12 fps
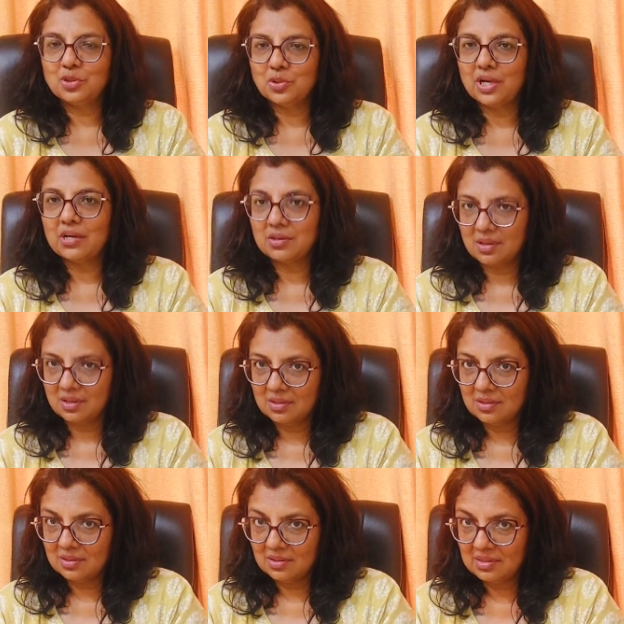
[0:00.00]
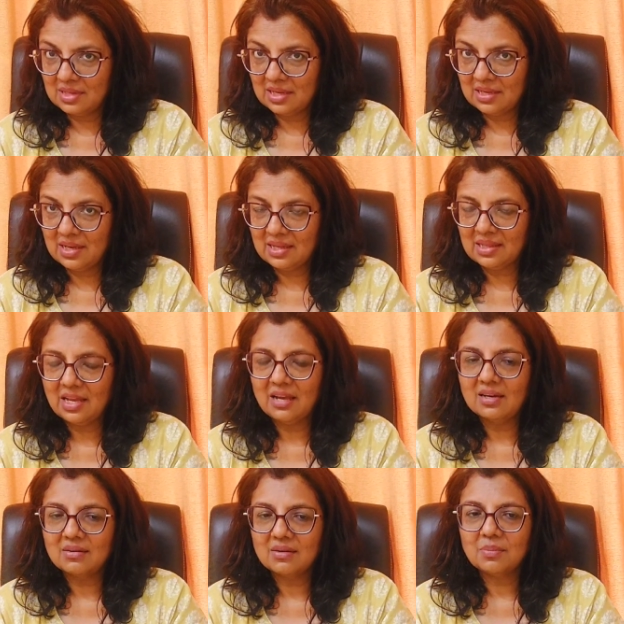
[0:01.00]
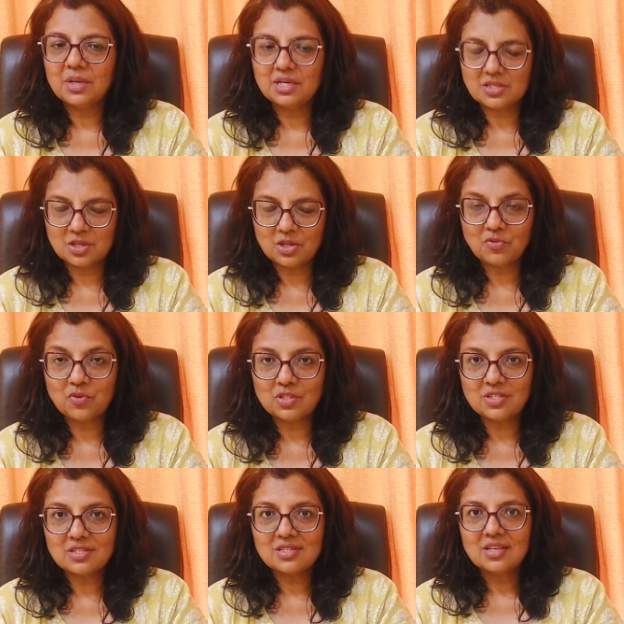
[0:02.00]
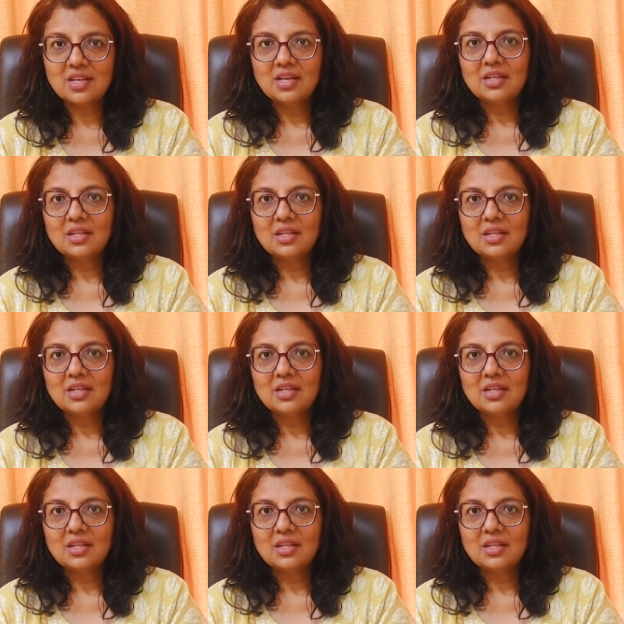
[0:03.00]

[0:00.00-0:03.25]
which you get then and there makes a difference.